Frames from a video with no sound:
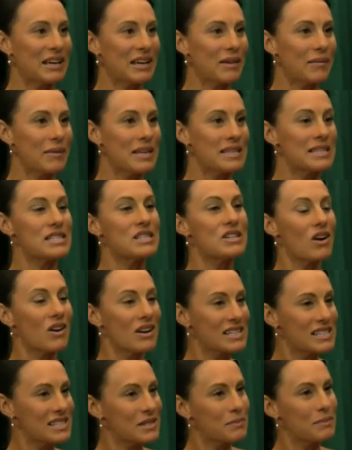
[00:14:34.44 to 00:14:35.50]
it's
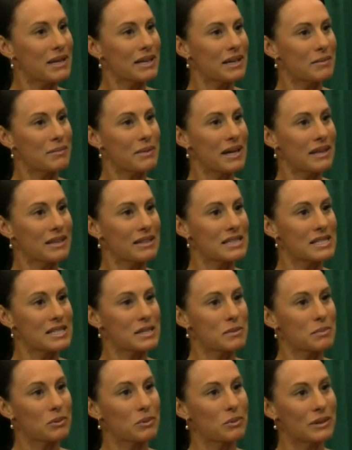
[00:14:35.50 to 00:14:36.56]
nice to be at a
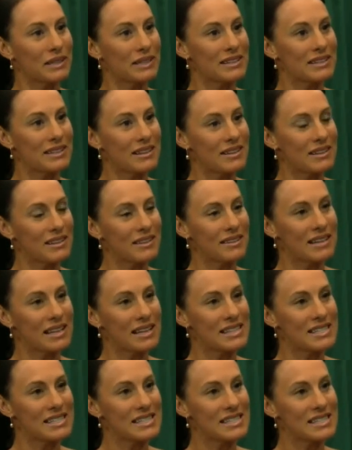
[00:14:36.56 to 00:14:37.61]
balanced point, and I think
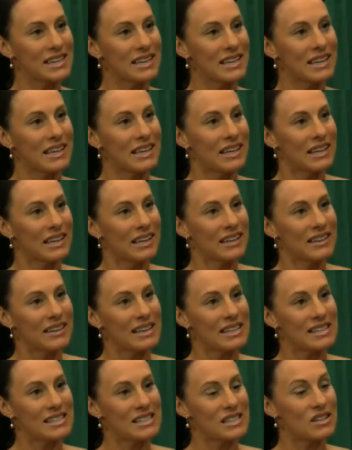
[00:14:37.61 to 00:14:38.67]

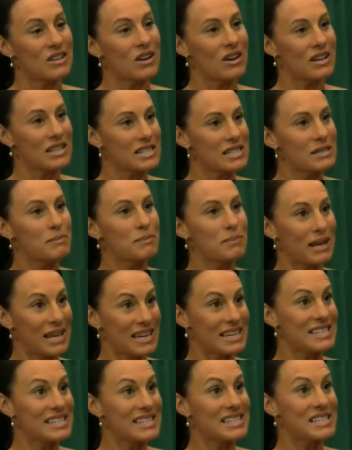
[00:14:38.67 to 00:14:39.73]
that's a nice
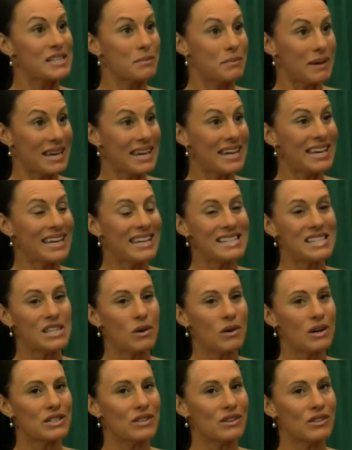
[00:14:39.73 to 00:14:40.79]
place to be. So
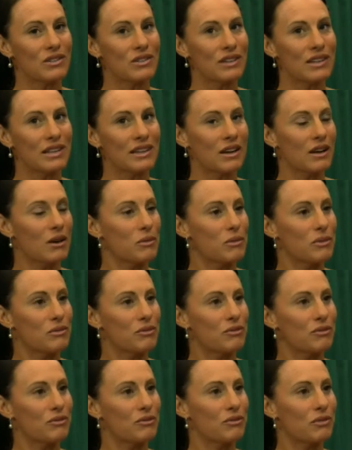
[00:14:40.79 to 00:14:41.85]
I don't think
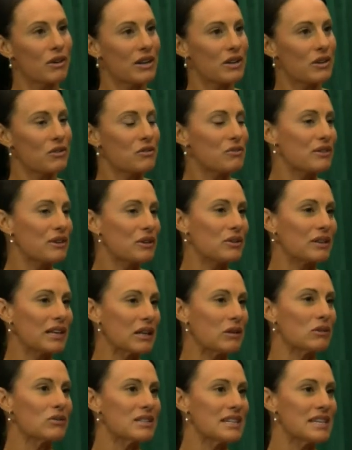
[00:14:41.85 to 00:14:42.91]
I don't feel
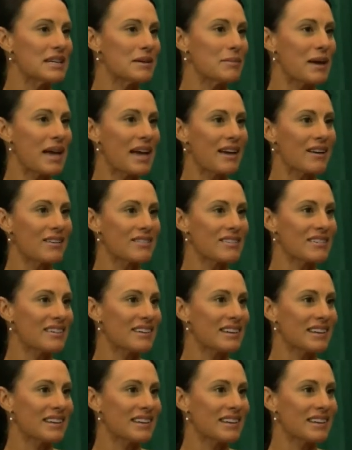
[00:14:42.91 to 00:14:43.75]
guilty about